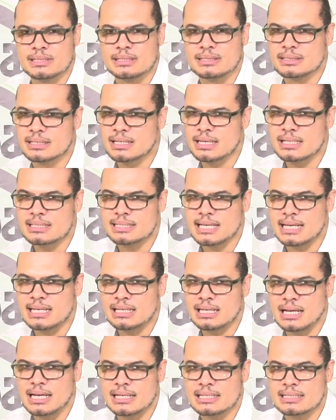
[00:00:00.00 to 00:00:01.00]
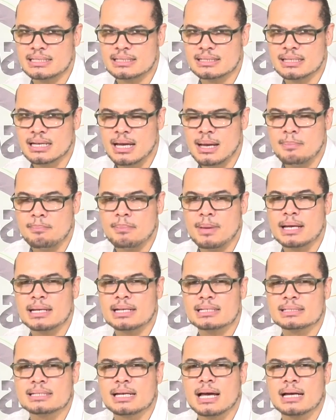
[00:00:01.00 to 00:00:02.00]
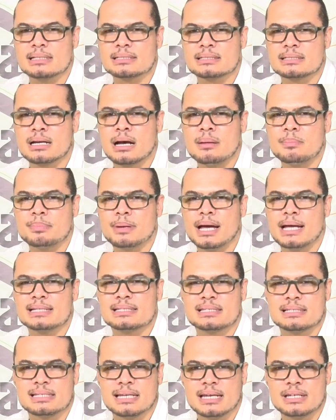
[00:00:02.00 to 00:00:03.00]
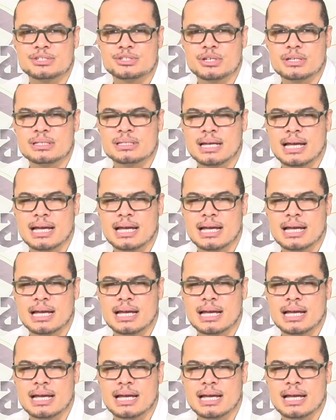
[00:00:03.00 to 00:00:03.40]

In today's headlines, man attacks cop at station